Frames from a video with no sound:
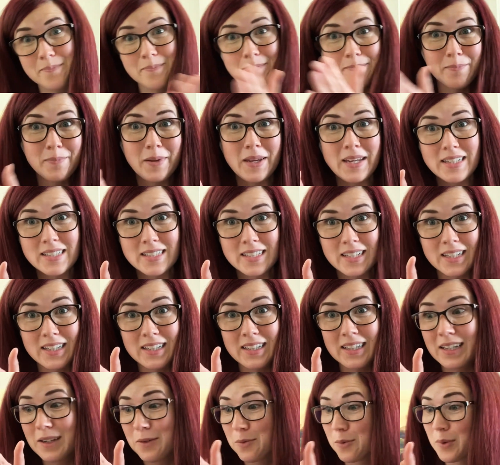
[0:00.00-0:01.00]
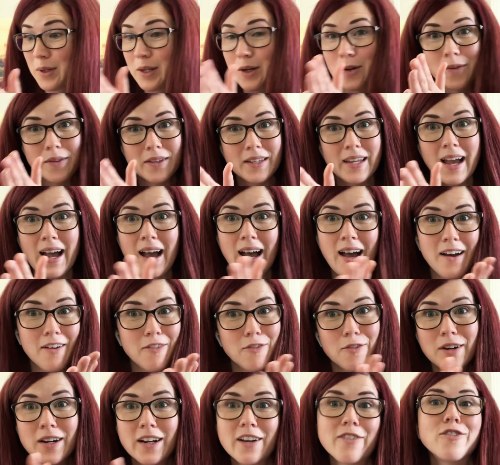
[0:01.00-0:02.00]
Basically, we only
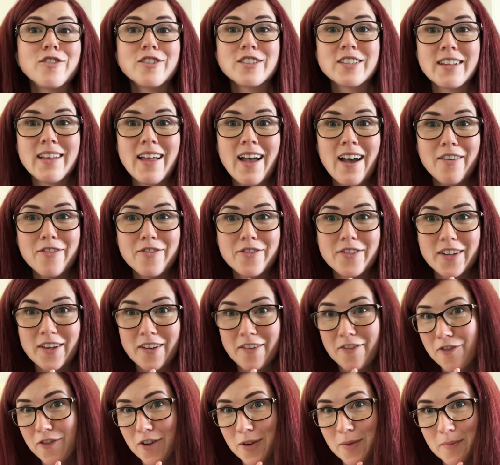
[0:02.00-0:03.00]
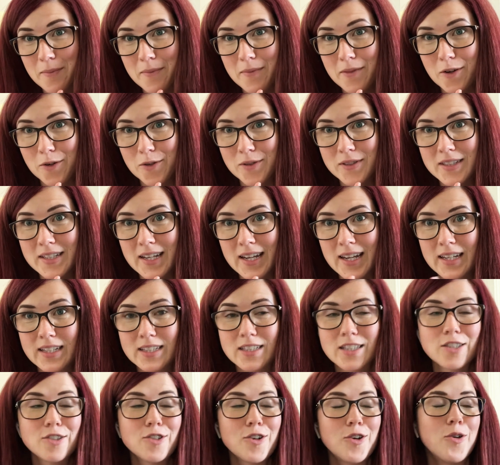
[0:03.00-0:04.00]
have whatever's left from those
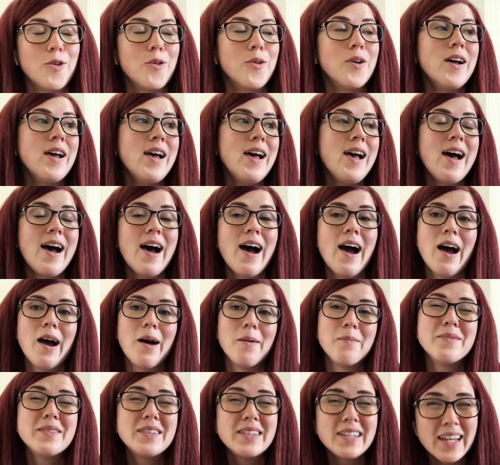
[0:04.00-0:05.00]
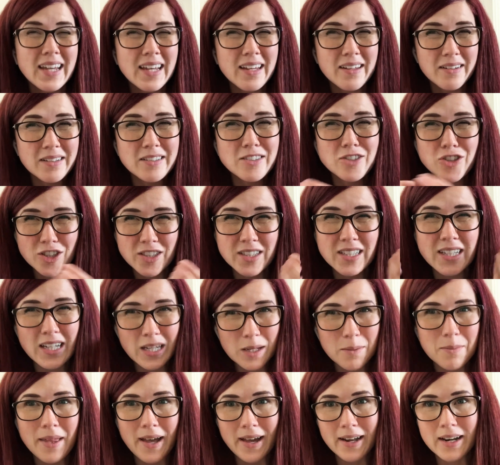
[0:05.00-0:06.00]
dates. So just
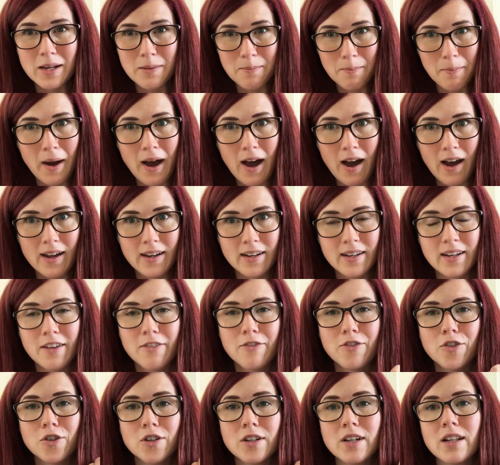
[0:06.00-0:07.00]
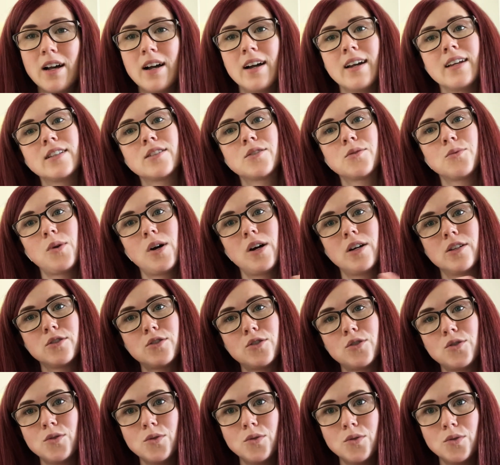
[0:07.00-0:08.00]
keep that in mind if your clients want
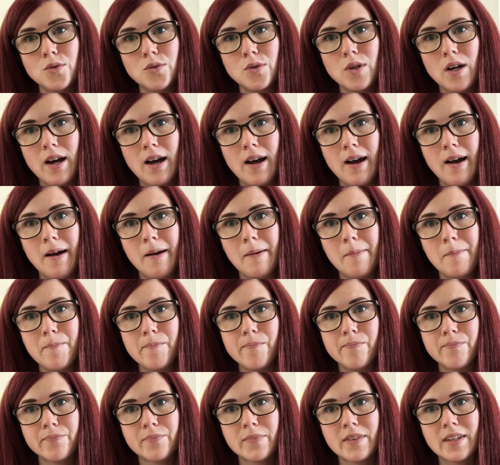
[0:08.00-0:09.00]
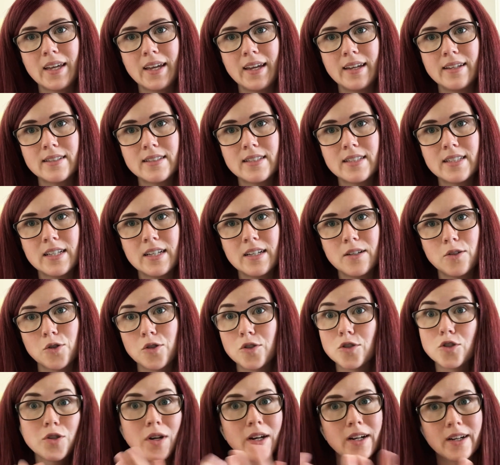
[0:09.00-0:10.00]
to get
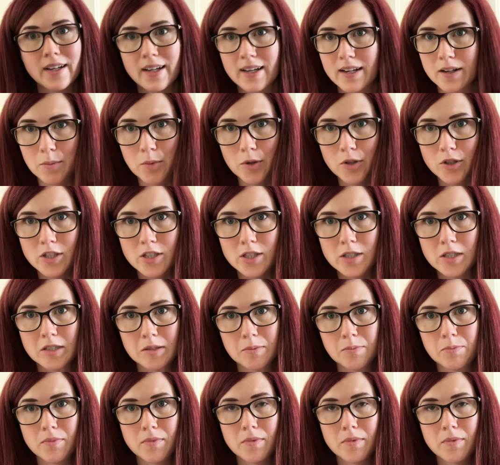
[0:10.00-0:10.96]
or try to get a purchase